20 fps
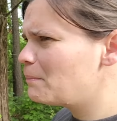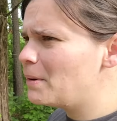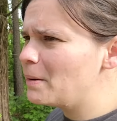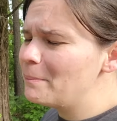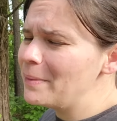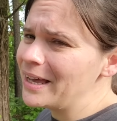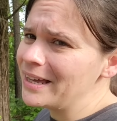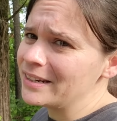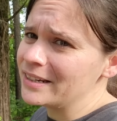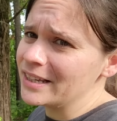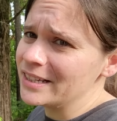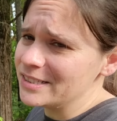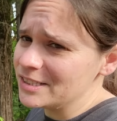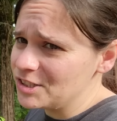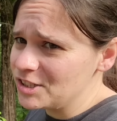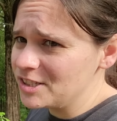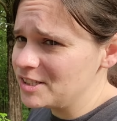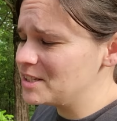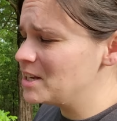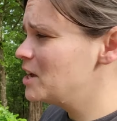But man,
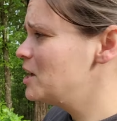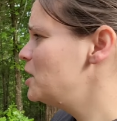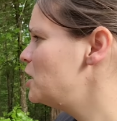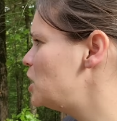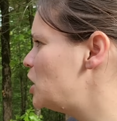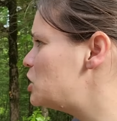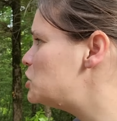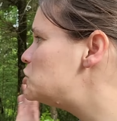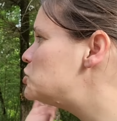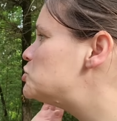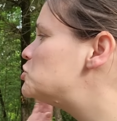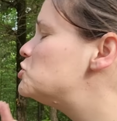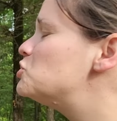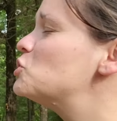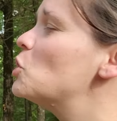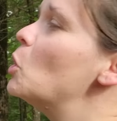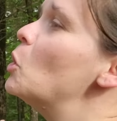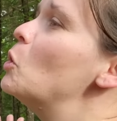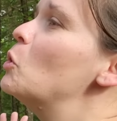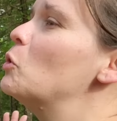it's just, it's
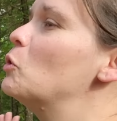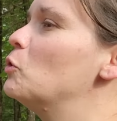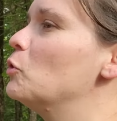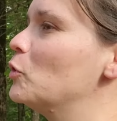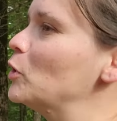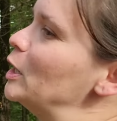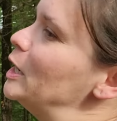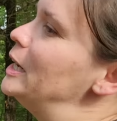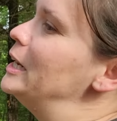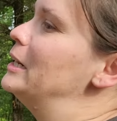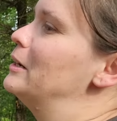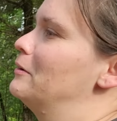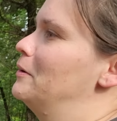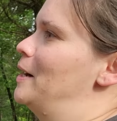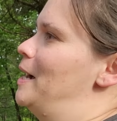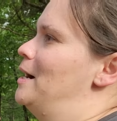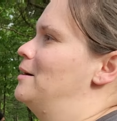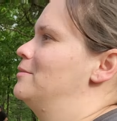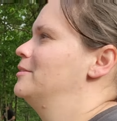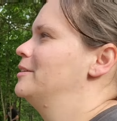just so green
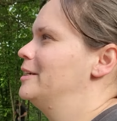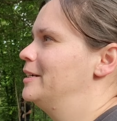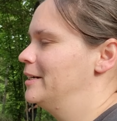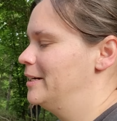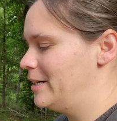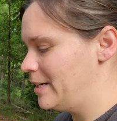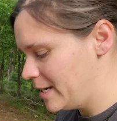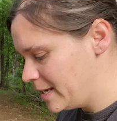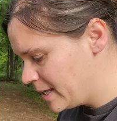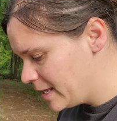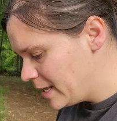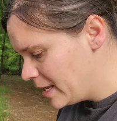around here.